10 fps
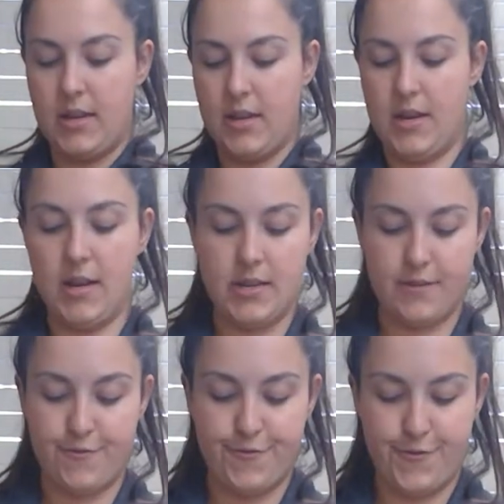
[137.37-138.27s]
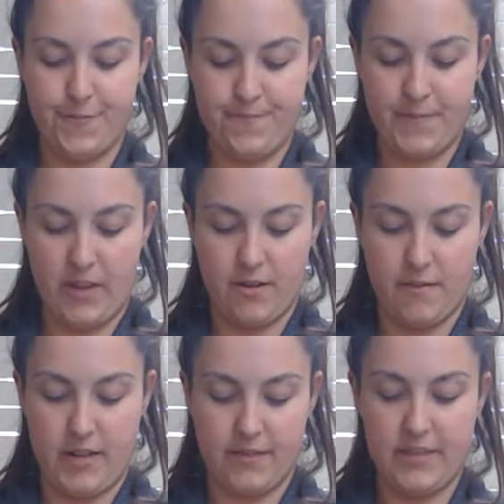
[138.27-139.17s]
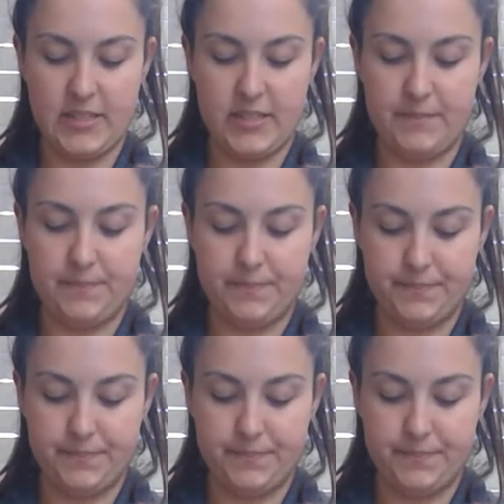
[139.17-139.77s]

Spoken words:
nice and firm around the wrist.